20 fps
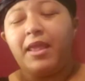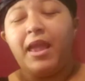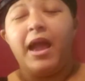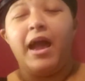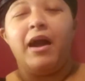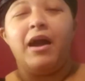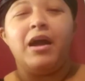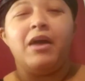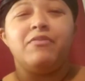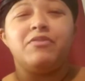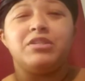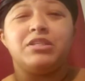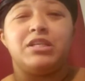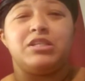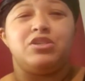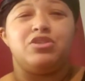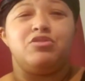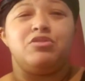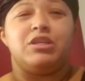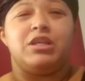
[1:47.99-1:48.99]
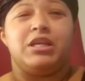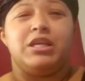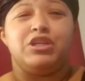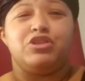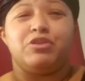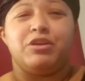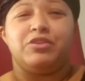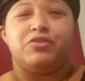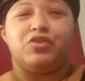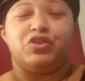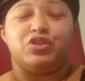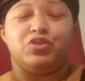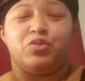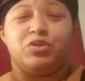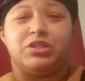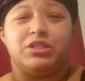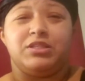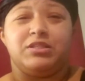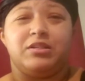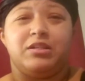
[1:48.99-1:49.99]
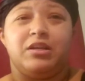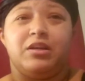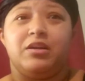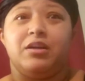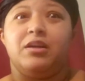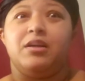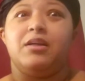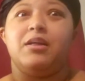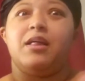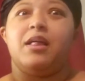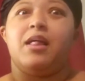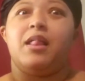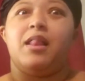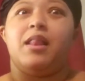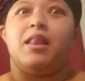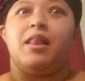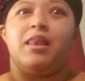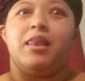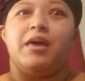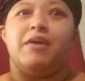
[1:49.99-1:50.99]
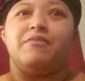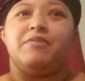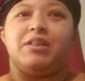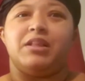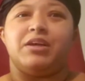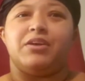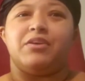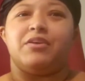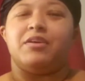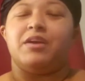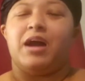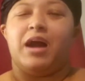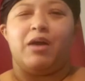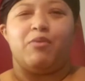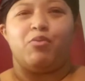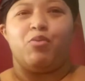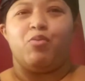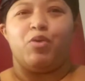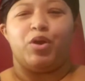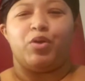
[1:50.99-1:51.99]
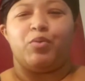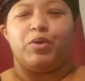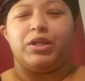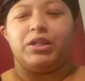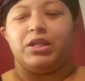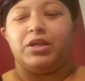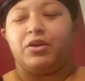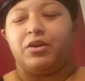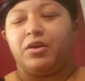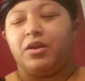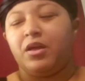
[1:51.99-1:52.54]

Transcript: However, since using Heat Transfer Source's glitter, love glitter. I will work with glitter.